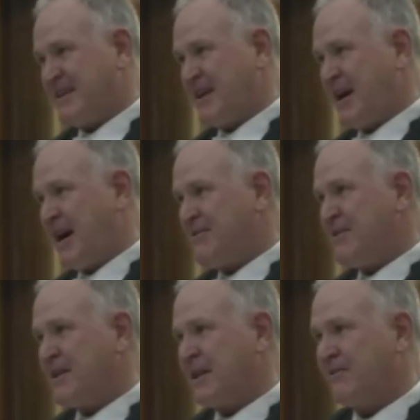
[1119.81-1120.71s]
I think
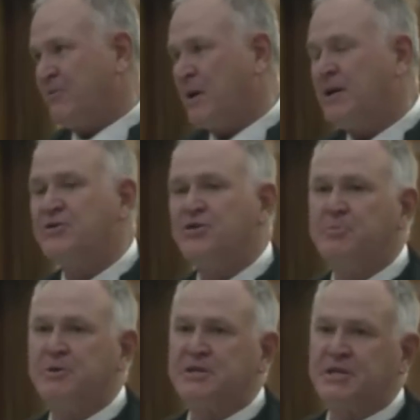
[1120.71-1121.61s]
that if one
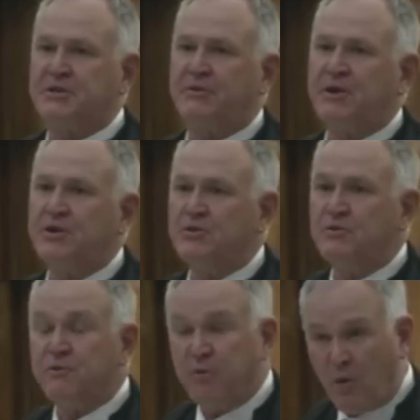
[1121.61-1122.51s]
interprets Section
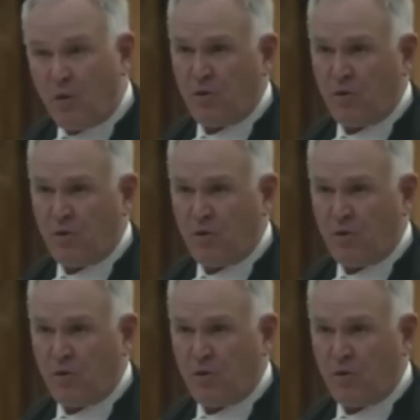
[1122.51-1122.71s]
324,